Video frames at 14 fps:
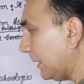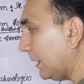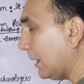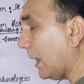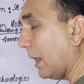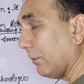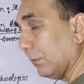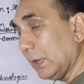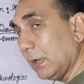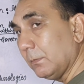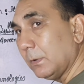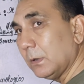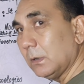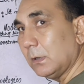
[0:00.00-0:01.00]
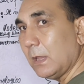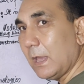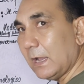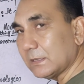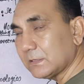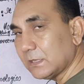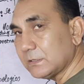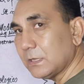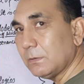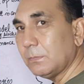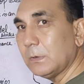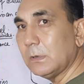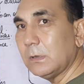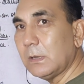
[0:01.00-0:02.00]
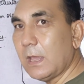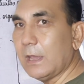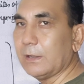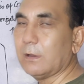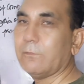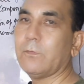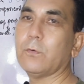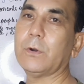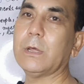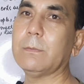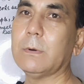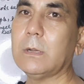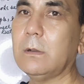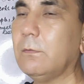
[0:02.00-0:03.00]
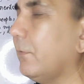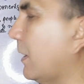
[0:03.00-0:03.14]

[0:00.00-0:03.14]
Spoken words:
be available, accessible, and affordable